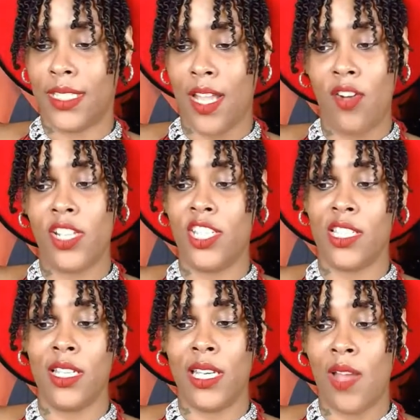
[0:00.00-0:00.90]
Tony
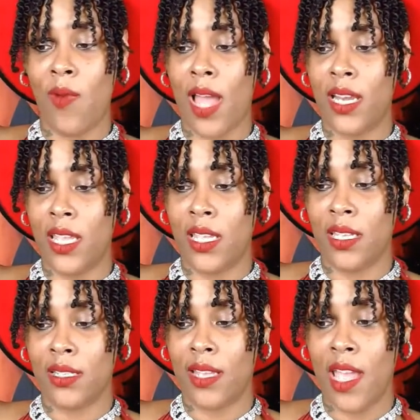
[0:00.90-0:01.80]
just looked at
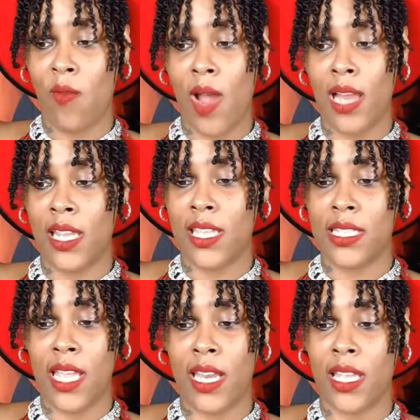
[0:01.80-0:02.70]
Waleed, and
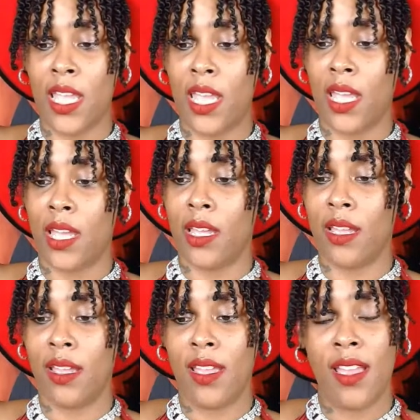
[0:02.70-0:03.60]
Waleed said again,
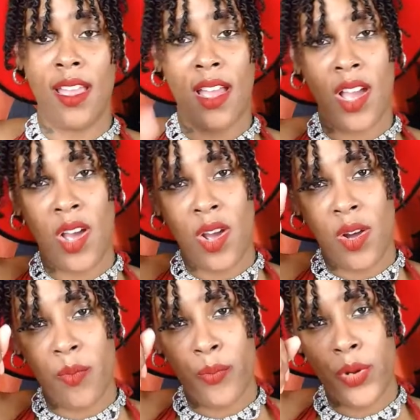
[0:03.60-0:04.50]

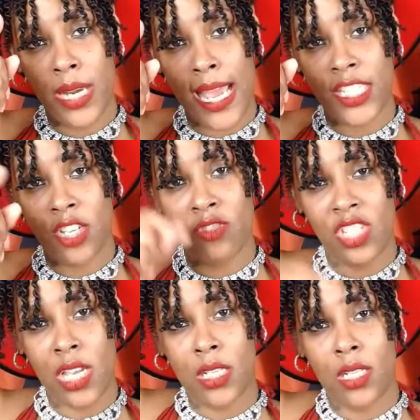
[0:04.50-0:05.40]
"Pull out your
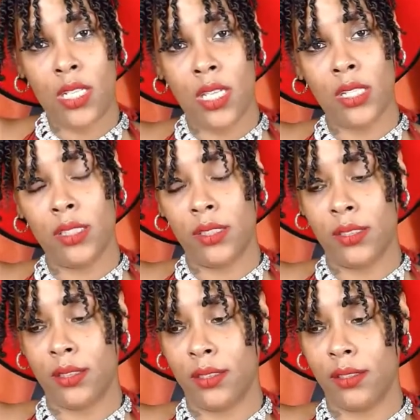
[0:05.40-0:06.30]
shit, little nigga."
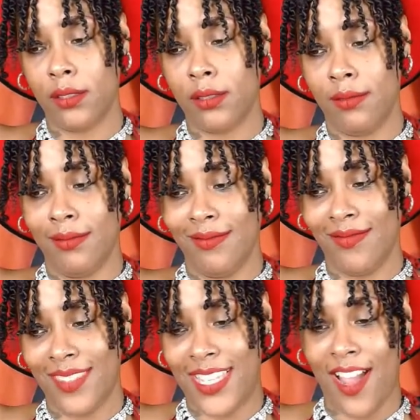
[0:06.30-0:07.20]

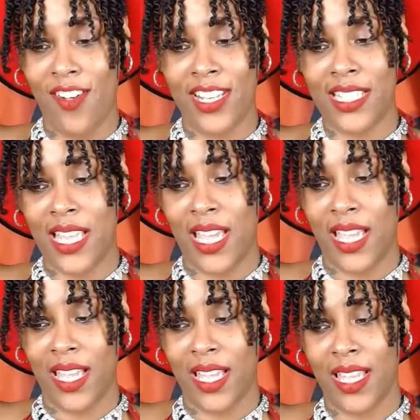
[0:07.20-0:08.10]
Tony
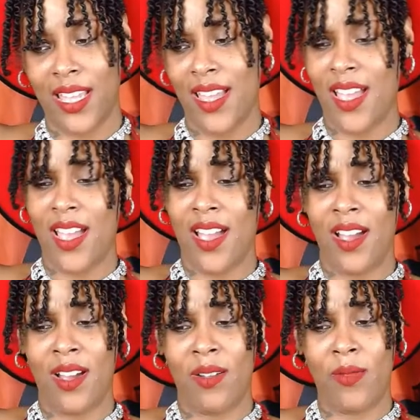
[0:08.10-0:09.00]
said,
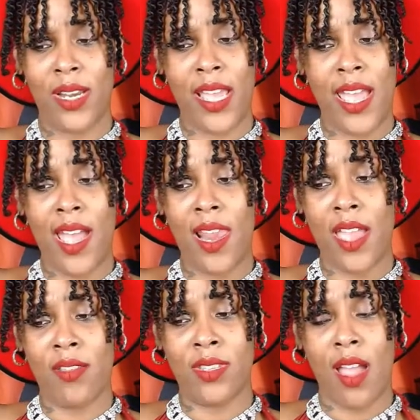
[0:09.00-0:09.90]
"What the hell
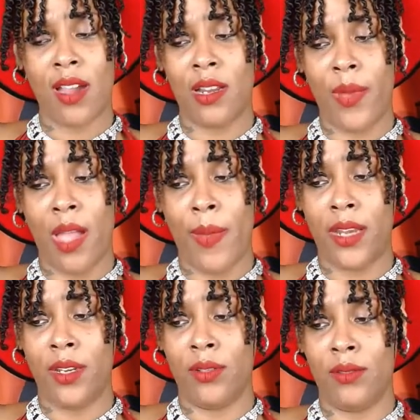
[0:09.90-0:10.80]
are you talking about,
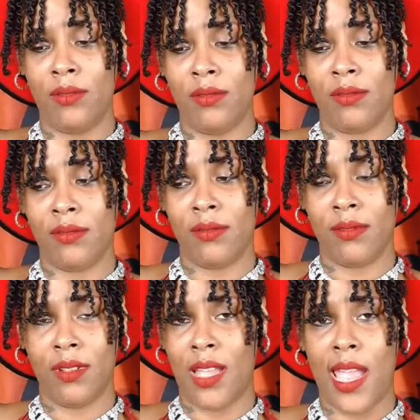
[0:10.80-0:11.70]
my dude?
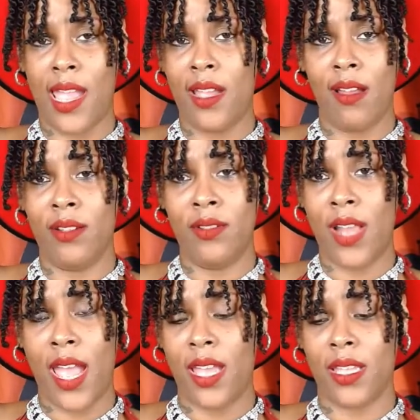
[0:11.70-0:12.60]
I ain't gonna do
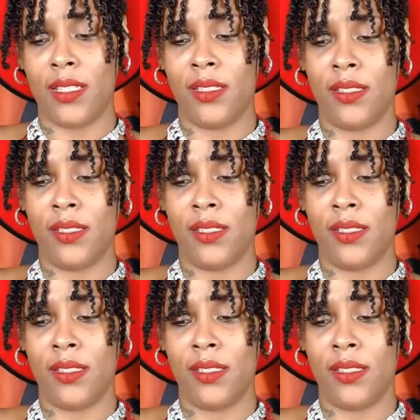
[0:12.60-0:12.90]
that."